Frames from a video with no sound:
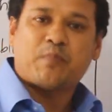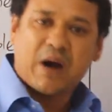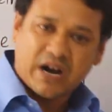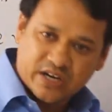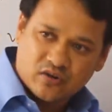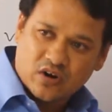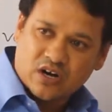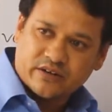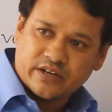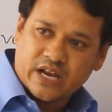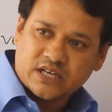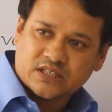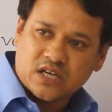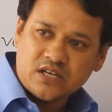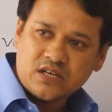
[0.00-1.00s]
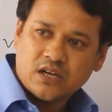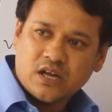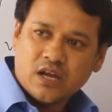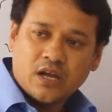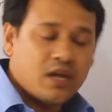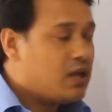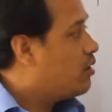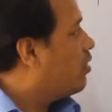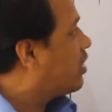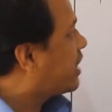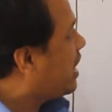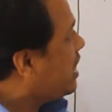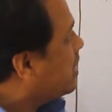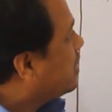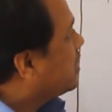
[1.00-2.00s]
particular direction.
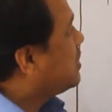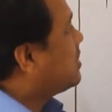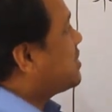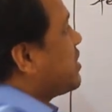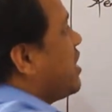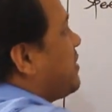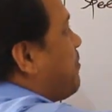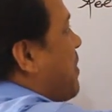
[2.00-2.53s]
Okay, straight